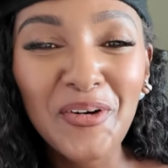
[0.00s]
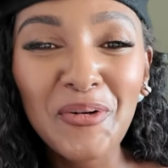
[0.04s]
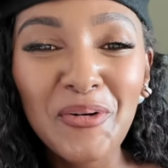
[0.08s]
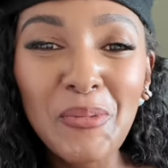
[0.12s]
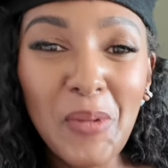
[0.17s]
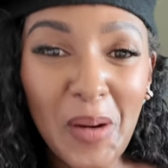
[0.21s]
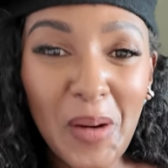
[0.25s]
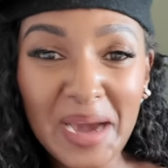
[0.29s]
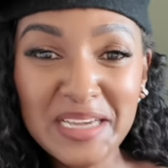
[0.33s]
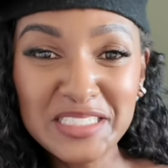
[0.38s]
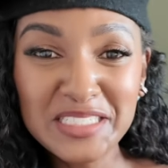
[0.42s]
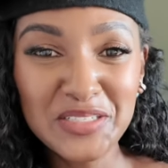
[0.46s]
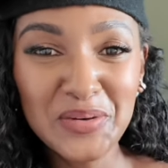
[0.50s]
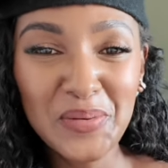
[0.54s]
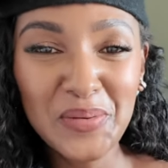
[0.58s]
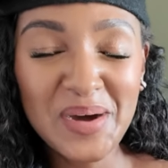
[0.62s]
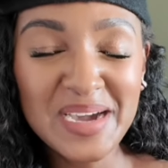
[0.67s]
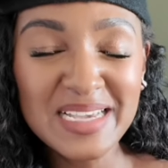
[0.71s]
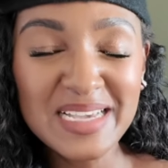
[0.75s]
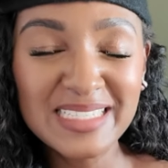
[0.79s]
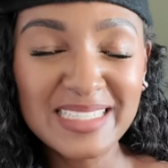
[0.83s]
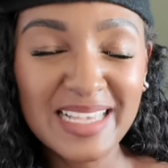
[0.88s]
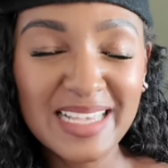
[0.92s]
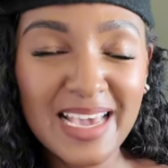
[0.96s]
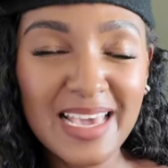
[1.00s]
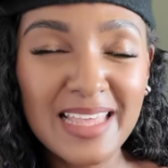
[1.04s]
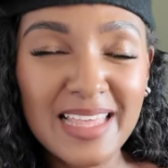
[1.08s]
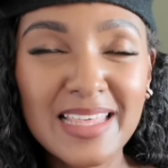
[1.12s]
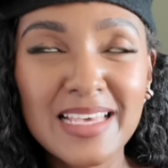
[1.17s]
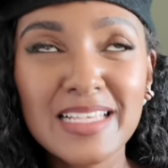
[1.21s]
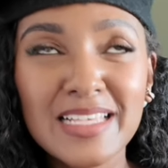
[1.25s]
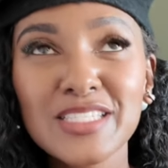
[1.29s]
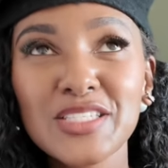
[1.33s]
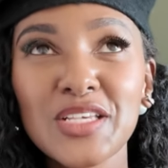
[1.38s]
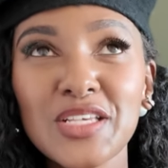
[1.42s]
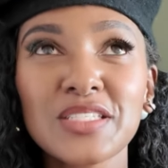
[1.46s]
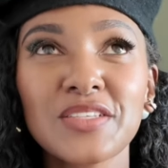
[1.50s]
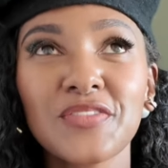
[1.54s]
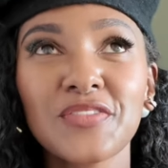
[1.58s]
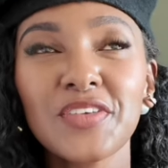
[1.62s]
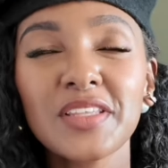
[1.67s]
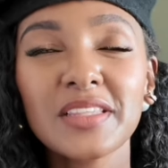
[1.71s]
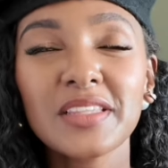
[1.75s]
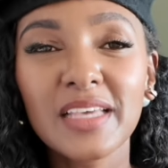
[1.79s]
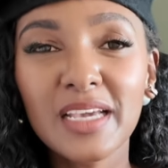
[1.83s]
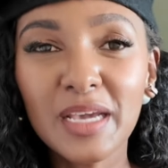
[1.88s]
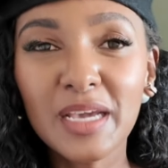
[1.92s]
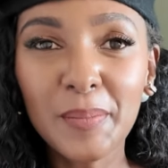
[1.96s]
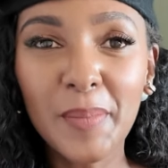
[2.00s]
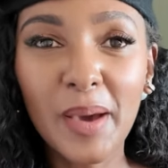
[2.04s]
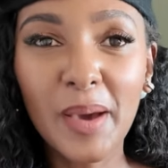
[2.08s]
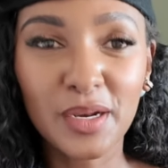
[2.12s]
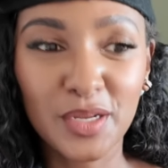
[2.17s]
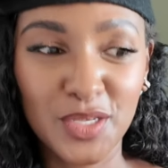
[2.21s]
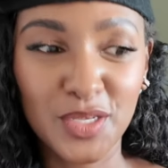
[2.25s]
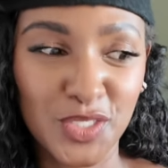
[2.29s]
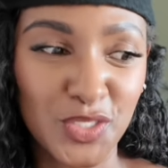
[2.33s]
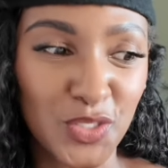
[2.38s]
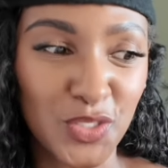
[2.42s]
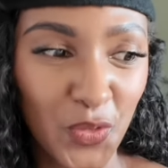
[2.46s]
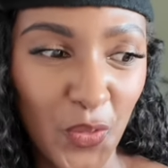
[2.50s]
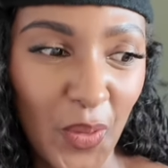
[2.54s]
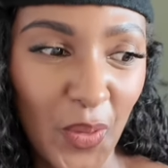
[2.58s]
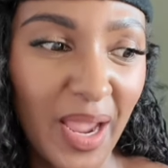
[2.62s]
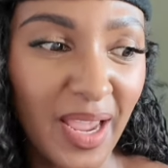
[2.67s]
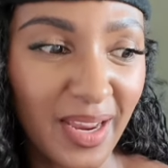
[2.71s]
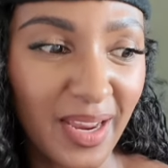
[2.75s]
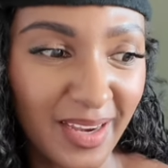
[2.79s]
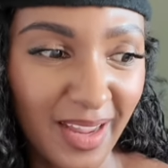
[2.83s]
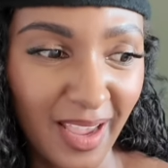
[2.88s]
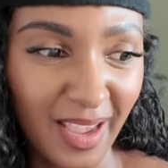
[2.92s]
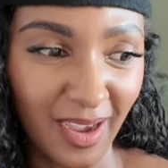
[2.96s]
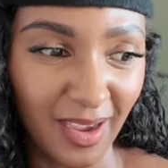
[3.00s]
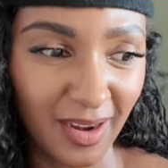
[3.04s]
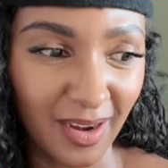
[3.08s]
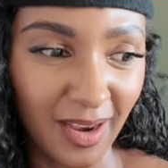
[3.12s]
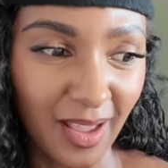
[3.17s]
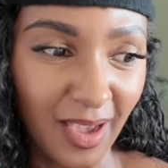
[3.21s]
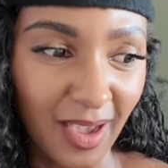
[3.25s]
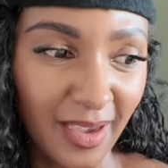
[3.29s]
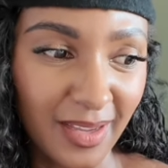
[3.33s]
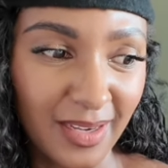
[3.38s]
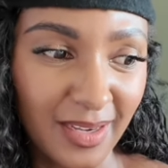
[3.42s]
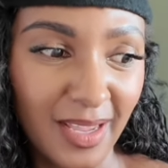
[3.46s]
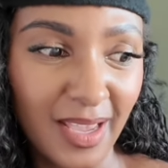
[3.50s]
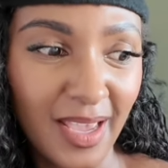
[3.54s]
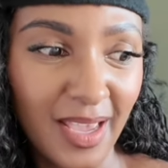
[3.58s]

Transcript: Why do I say this? Because if you think about a square neckline,